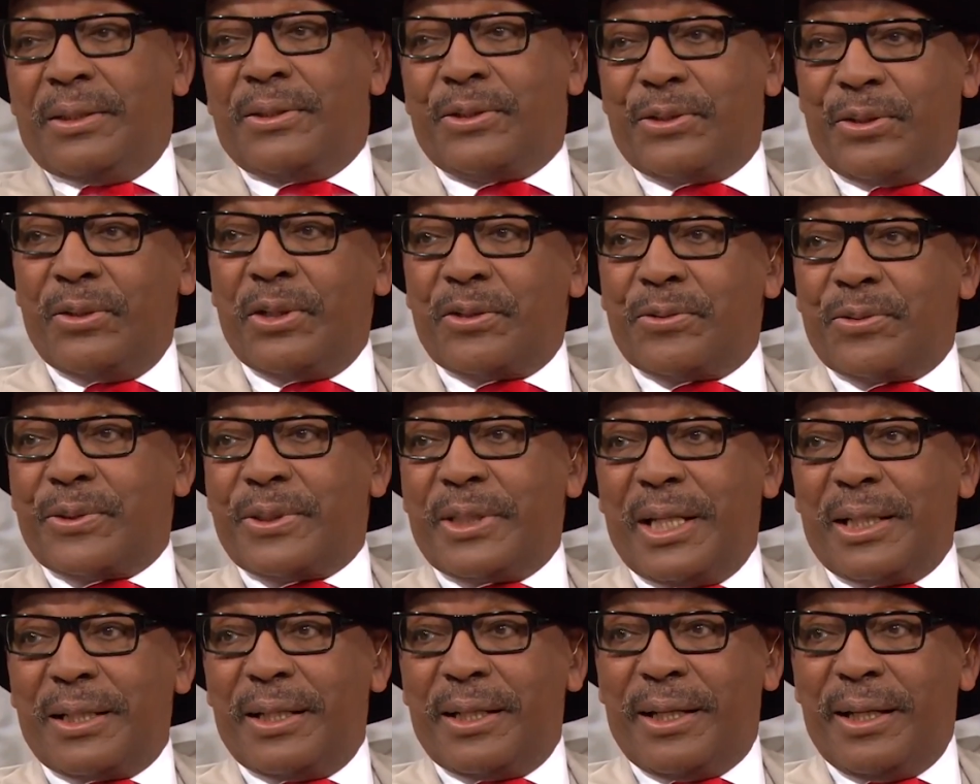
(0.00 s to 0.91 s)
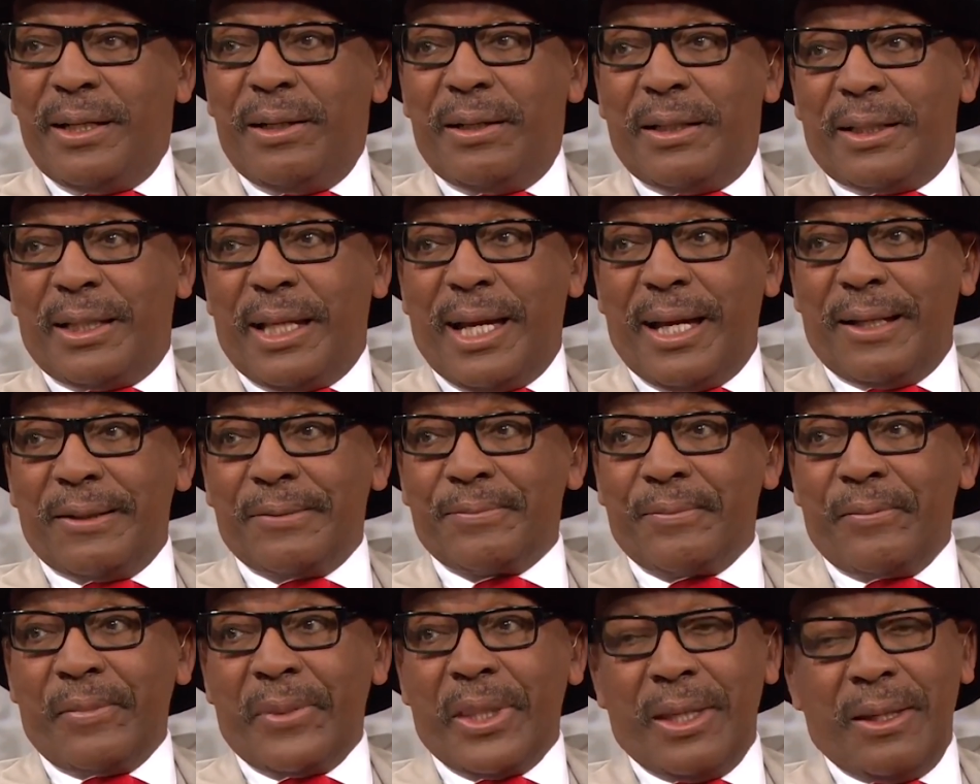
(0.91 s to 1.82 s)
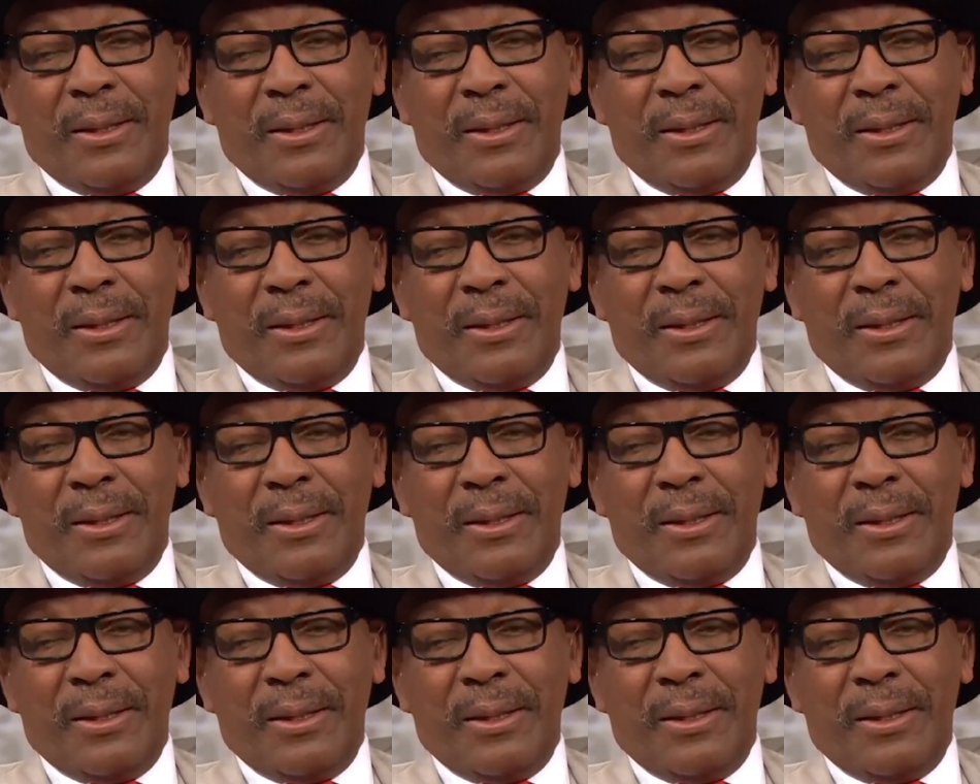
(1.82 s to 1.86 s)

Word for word: George was taking care of that. Mm.